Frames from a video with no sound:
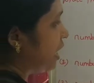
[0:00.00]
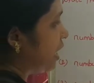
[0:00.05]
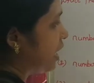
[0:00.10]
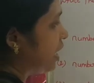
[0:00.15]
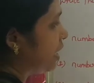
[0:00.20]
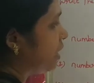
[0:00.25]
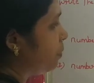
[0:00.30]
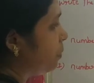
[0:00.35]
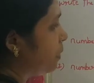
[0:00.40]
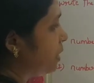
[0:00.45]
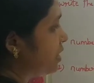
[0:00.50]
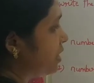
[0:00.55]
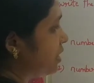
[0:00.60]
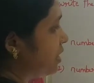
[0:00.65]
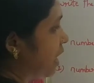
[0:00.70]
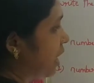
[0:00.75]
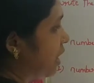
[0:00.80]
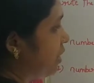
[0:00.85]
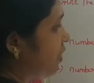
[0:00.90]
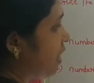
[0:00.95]
N plus
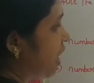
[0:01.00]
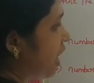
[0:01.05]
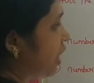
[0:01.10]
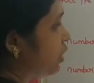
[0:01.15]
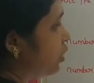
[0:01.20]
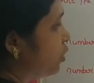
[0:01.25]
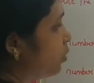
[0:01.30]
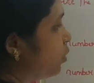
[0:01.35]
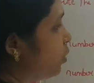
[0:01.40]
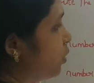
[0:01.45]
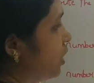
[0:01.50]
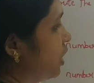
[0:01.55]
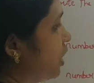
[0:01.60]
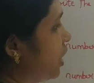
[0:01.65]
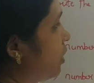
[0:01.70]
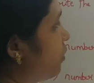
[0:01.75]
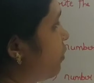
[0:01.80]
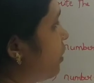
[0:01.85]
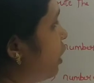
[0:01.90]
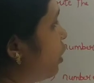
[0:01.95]
L value
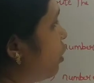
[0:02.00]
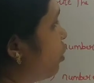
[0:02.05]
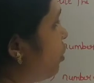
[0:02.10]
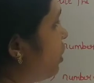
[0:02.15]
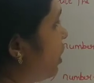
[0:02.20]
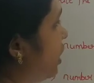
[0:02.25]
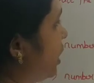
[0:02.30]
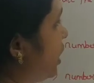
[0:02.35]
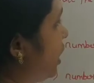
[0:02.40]
equal to 3.